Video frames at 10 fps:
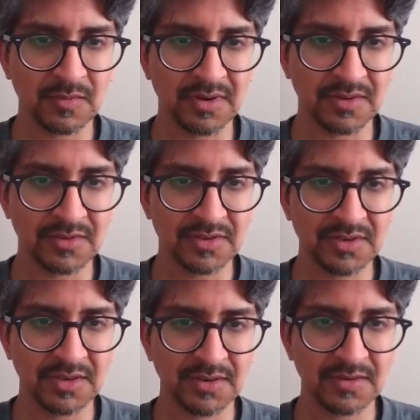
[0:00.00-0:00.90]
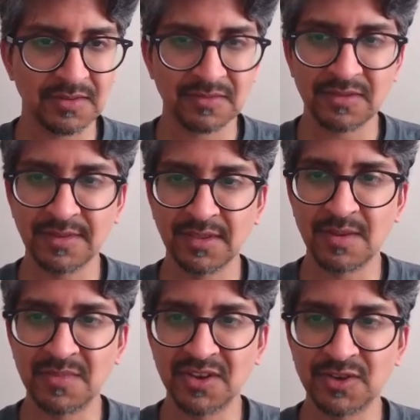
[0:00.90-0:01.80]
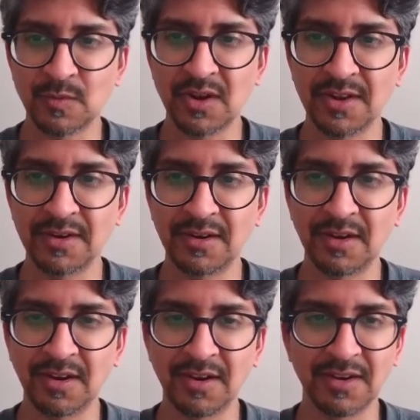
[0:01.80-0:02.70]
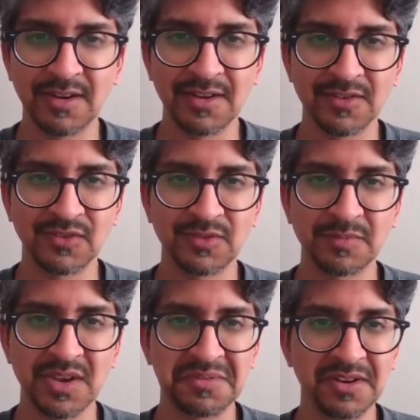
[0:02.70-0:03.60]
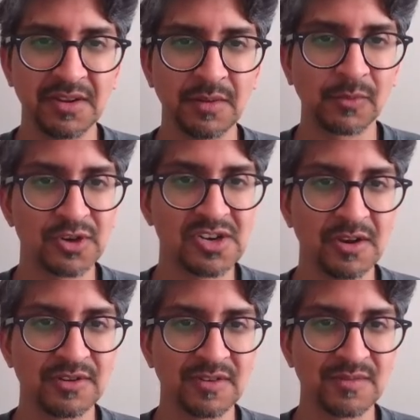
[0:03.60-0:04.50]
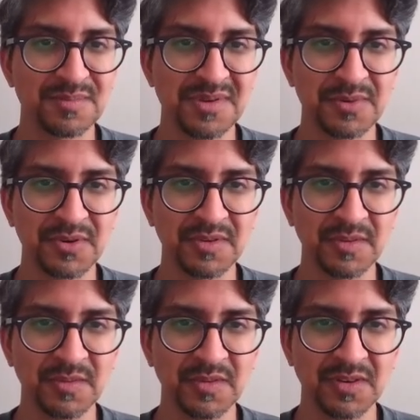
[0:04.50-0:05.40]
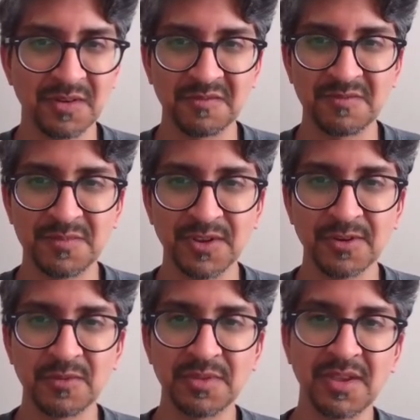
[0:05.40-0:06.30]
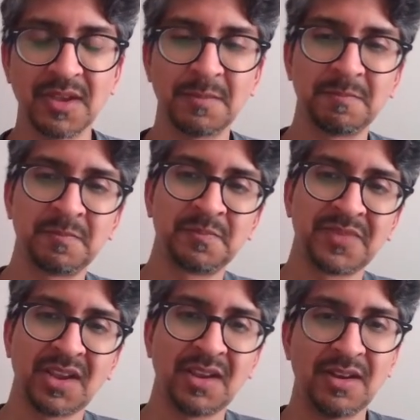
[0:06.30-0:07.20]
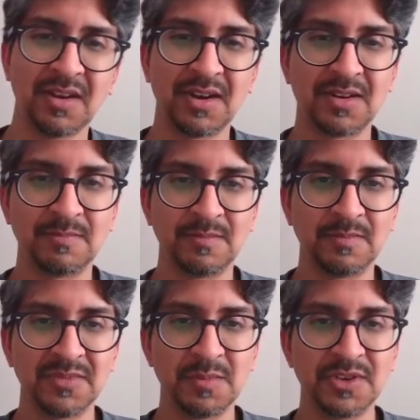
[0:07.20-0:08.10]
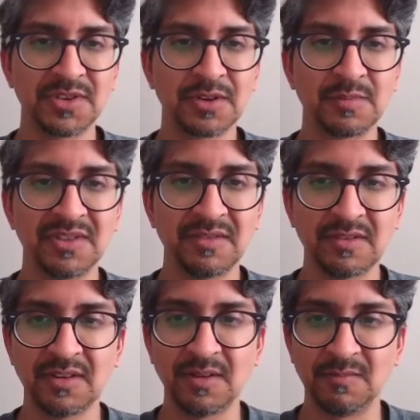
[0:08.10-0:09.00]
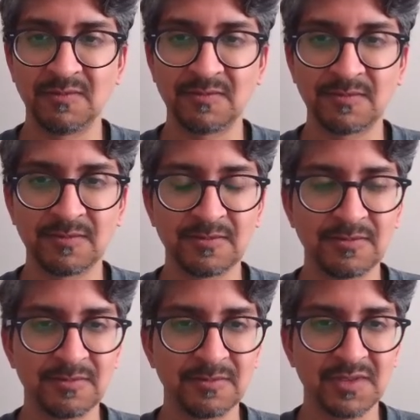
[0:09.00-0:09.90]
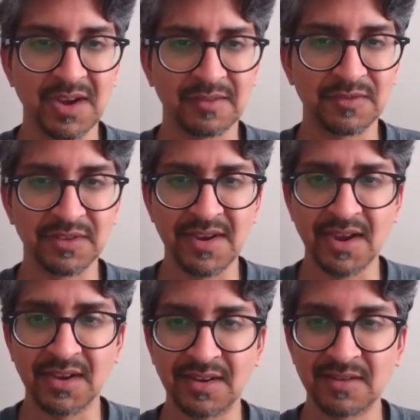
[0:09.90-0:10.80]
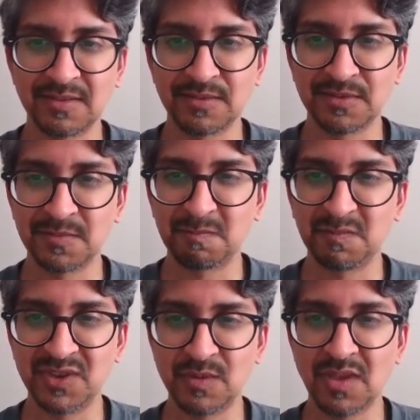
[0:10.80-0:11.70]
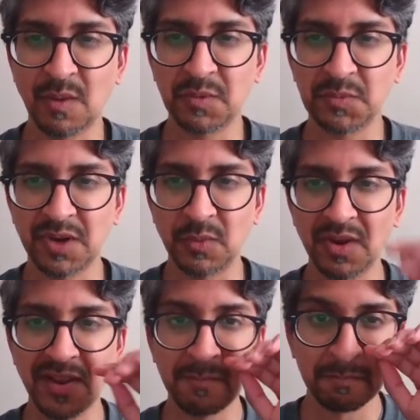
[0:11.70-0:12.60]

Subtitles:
else here? The Les Mis one is maybe a little more challenging for people who aren't familiar with the musical, but thankfully I knew that one right away.